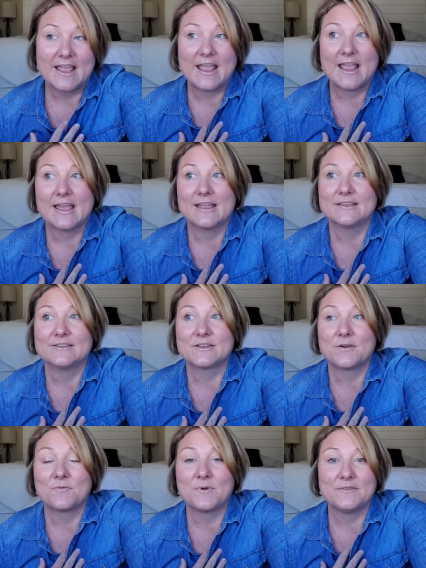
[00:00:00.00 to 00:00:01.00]
And
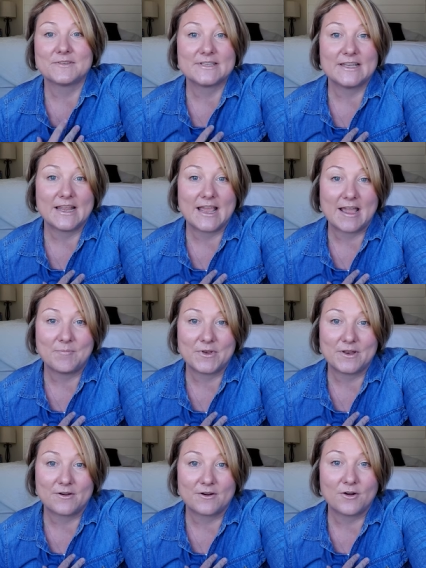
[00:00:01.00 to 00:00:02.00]
we've seen it
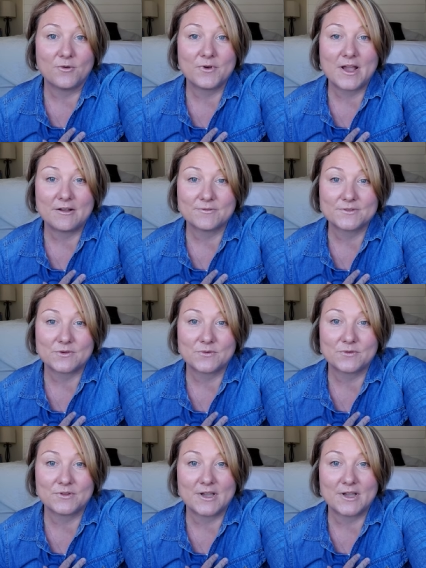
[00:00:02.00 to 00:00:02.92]
happen in our own household,